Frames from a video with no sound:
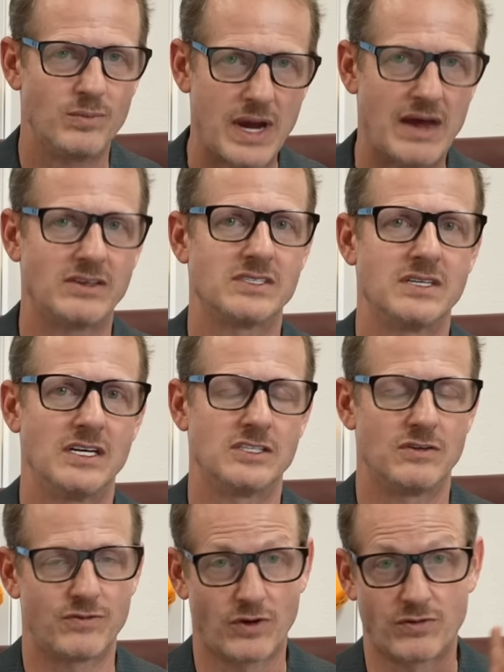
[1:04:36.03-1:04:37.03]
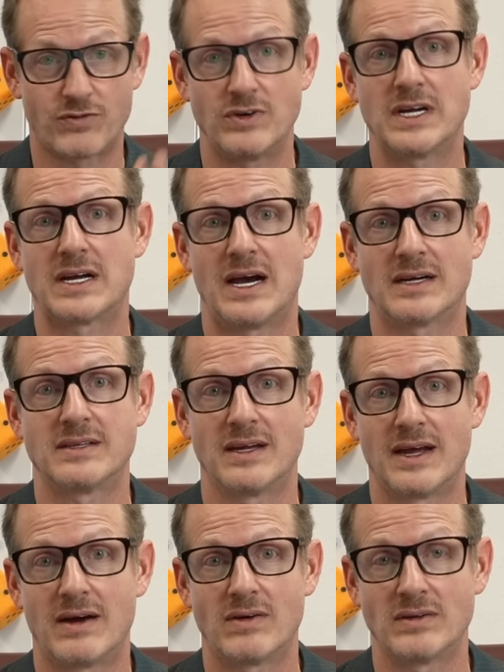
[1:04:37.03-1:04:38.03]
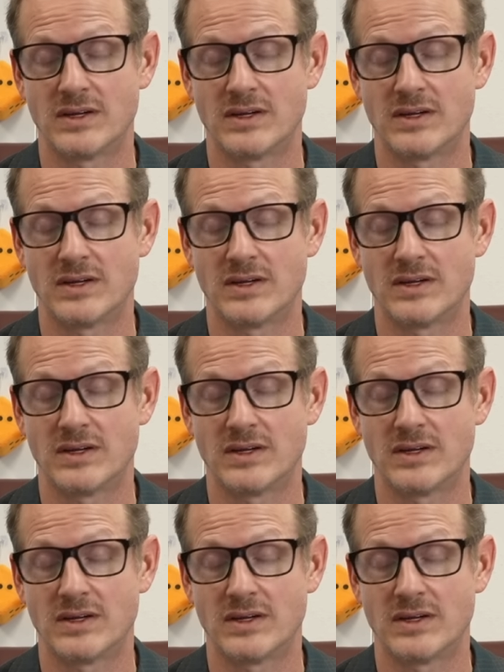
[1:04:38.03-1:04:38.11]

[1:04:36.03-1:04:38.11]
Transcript: Palace Station for a free cocktail hour.